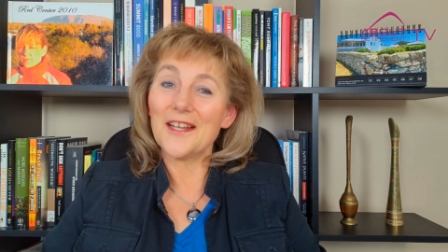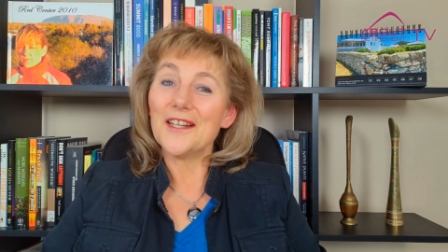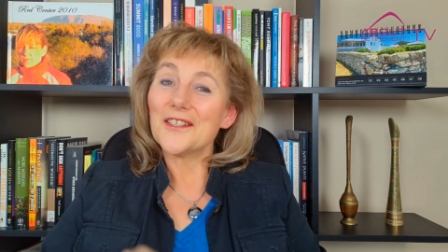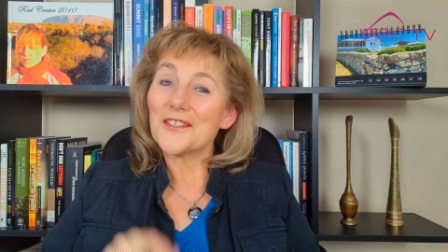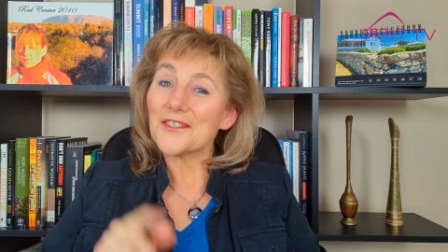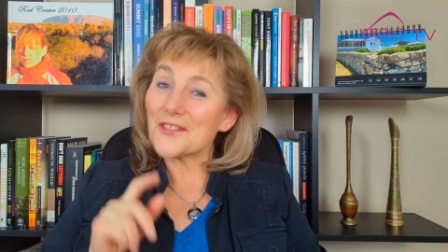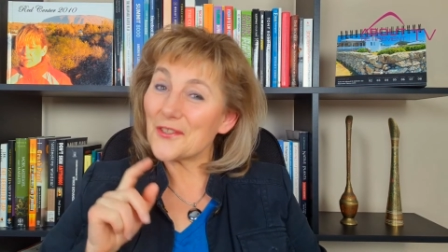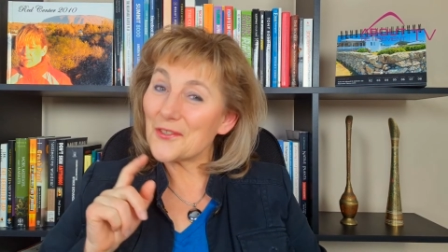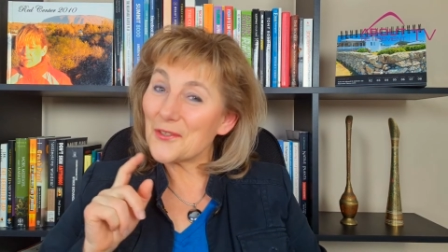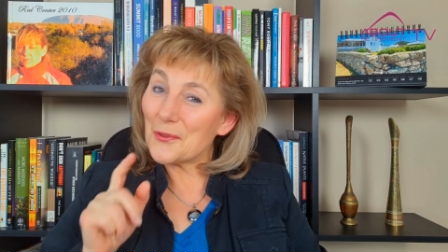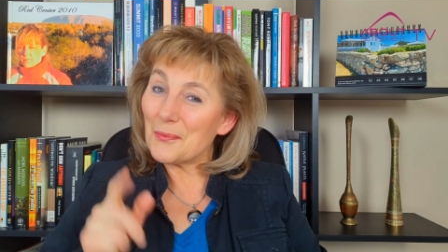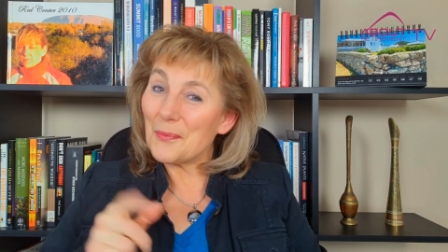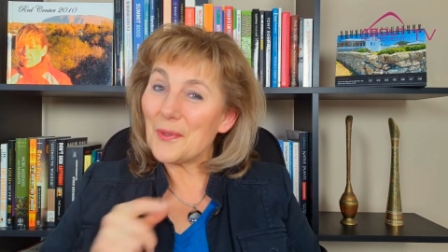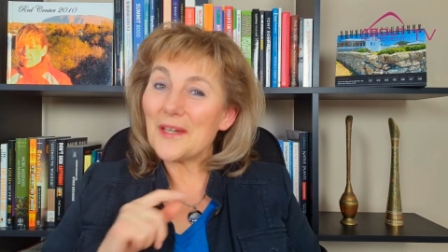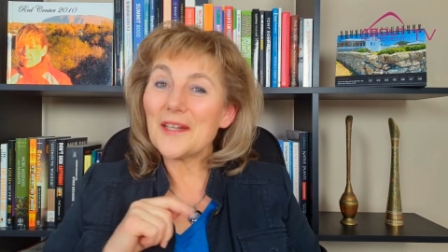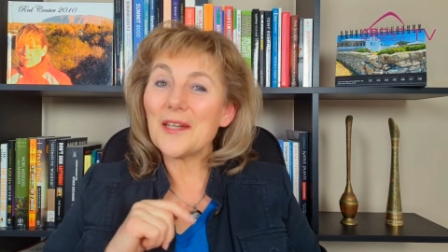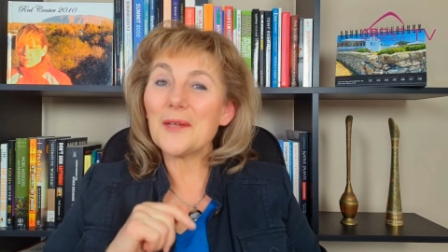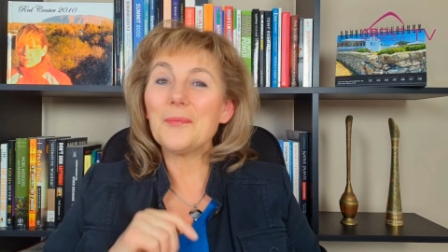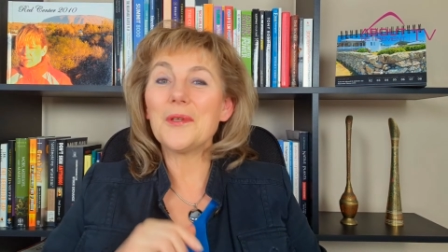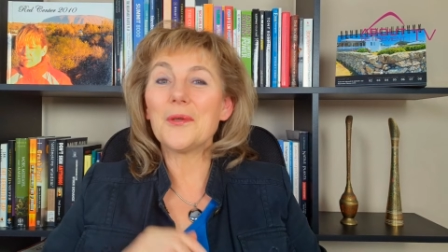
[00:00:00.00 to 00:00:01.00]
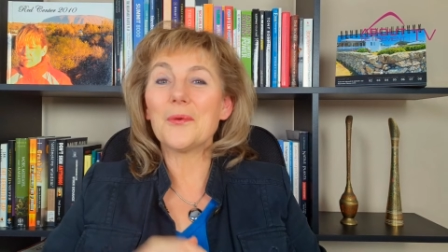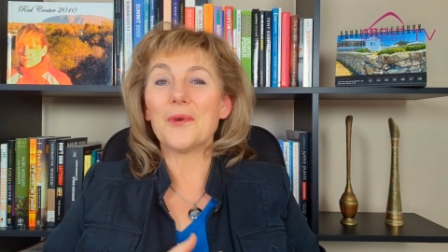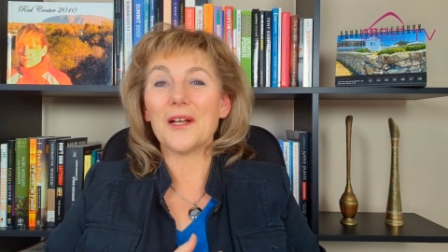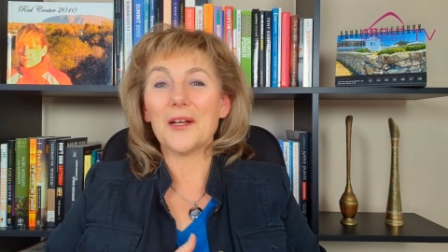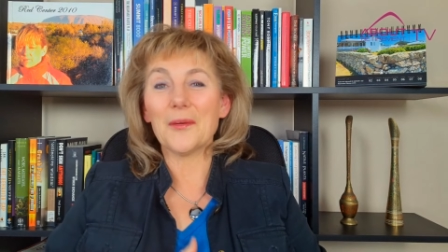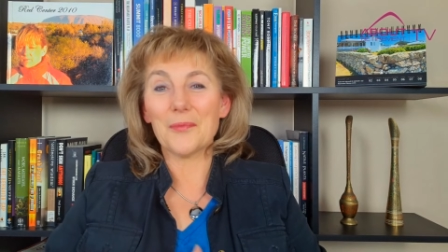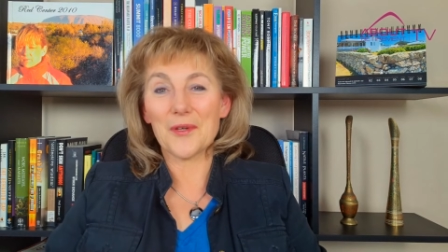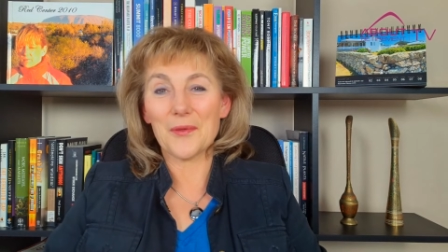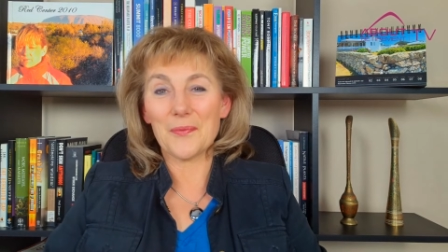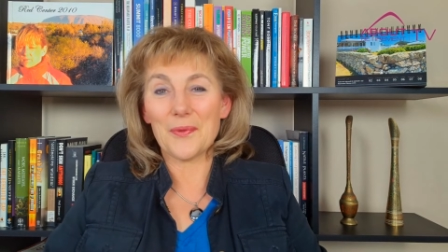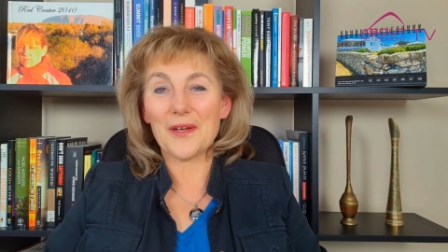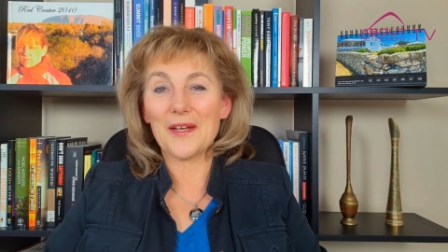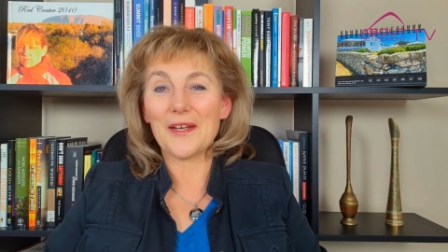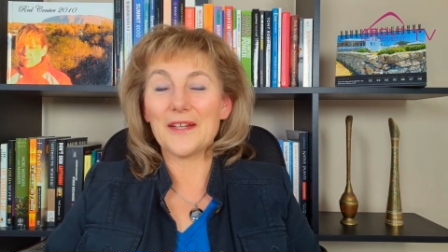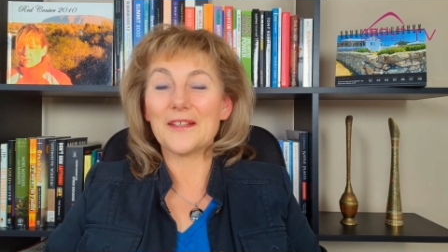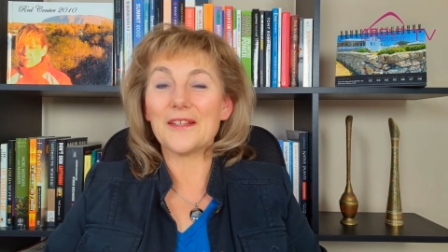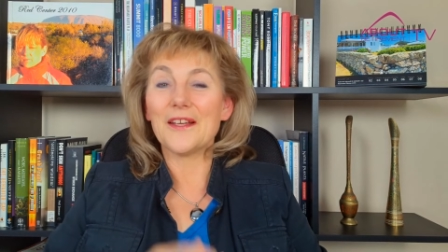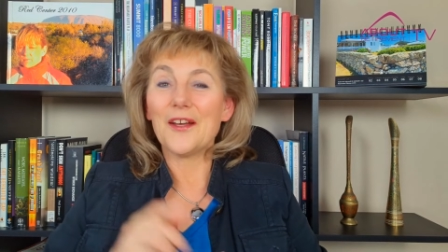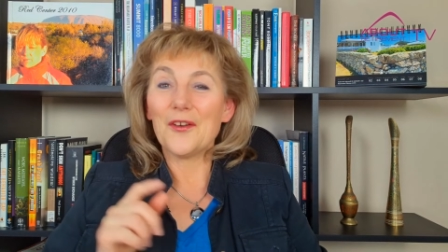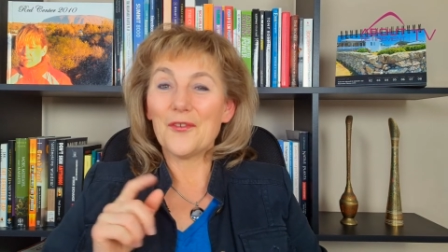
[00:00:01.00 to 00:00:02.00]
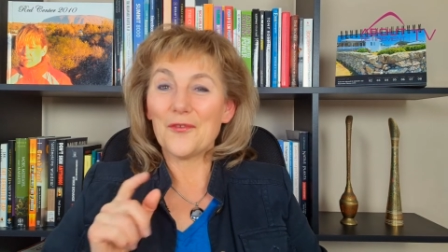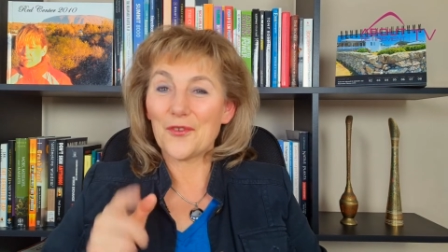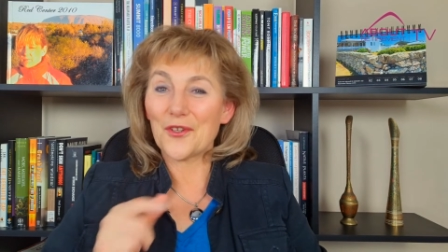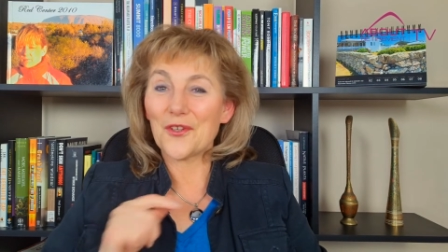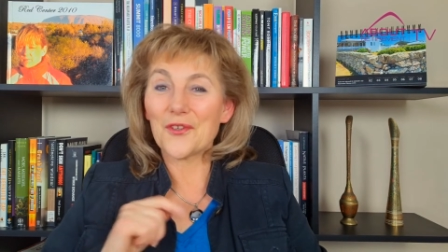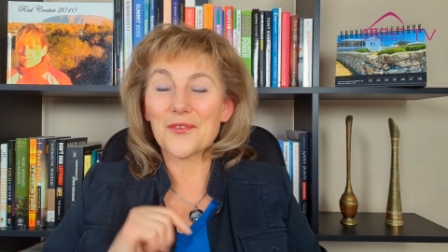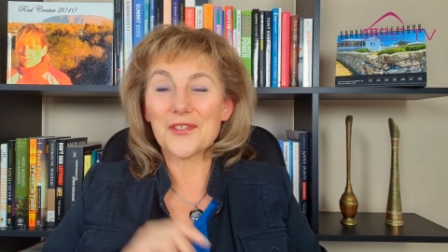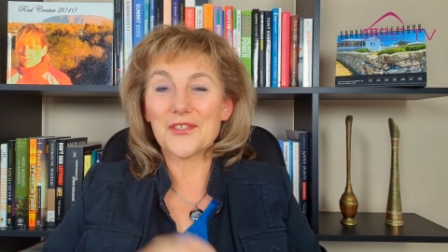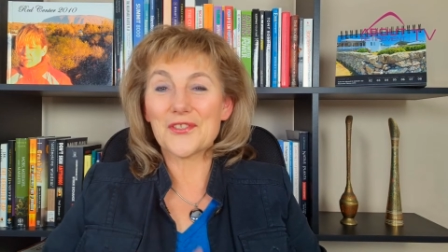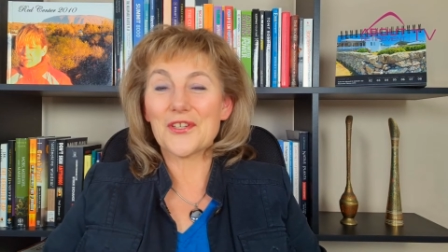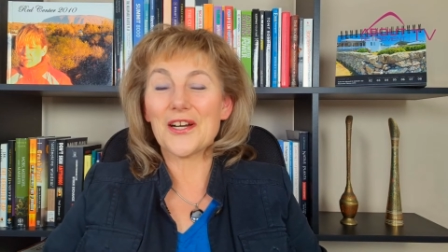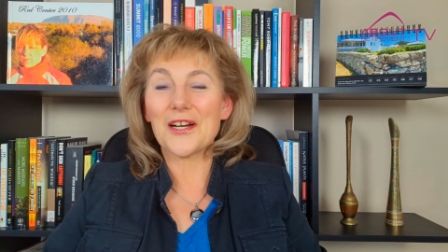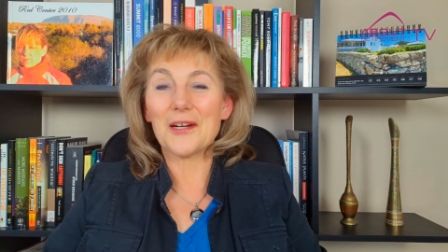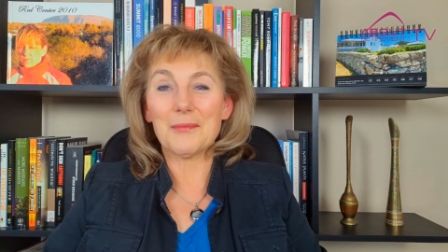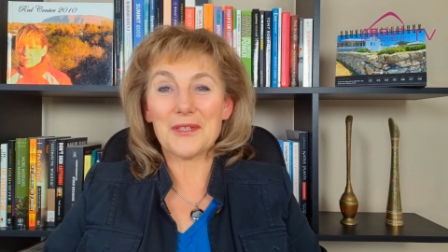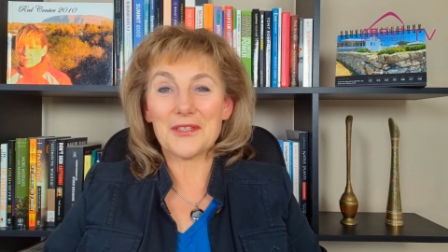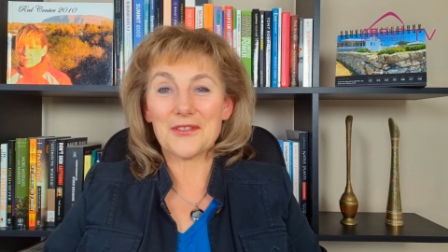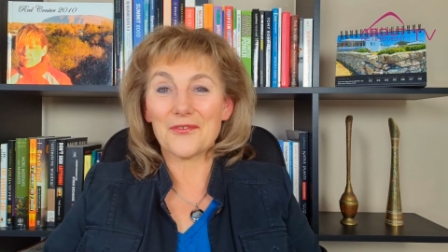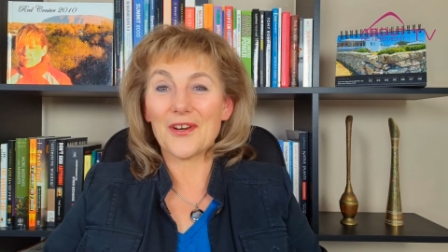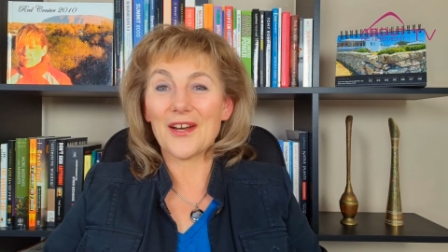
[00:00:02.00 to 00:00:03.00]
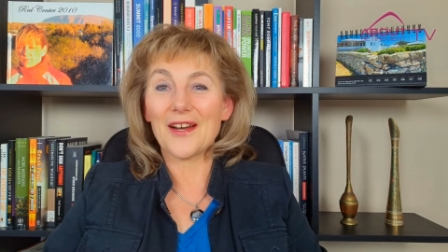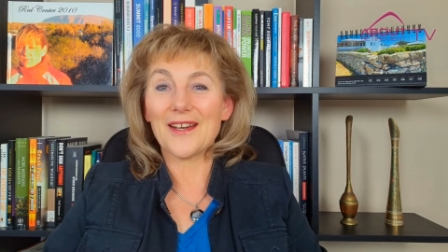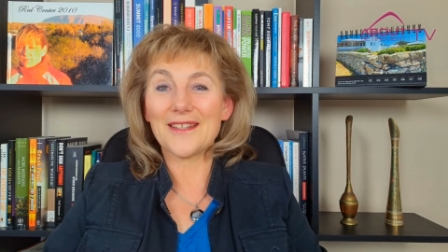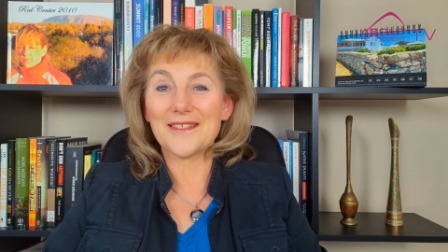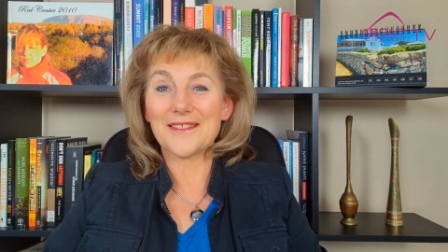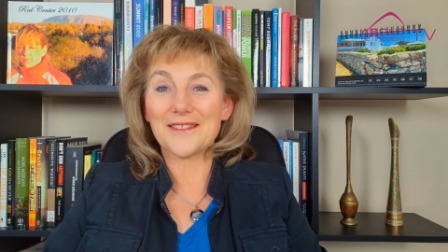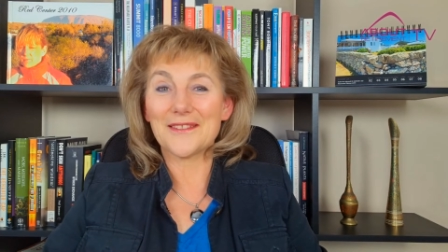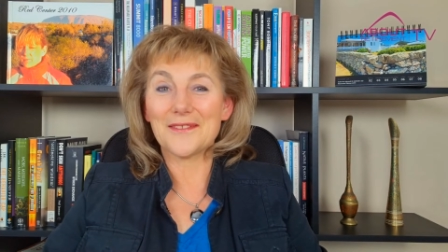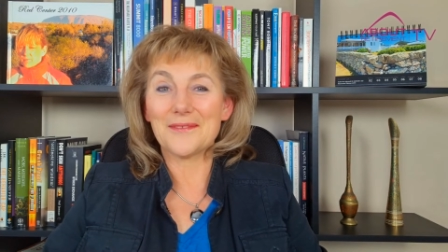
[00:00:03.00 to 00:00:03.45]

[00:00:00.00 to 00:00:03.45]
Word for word: so you better be well prepared for your retirement ride.